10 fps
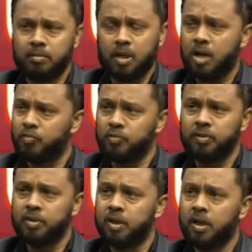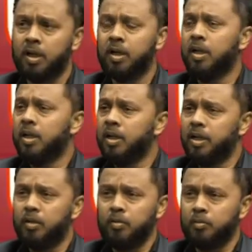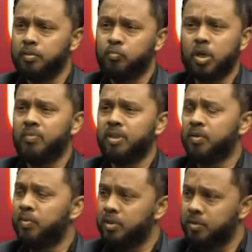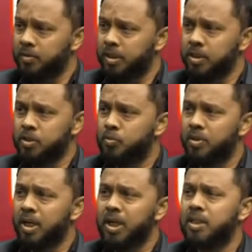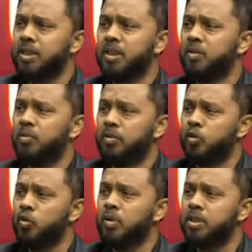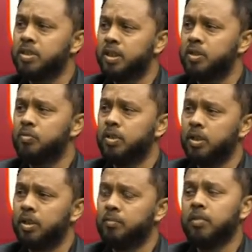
Khafur Findra, you know, whatever they want to do. They're just doing anything they want. No one's there to tell them,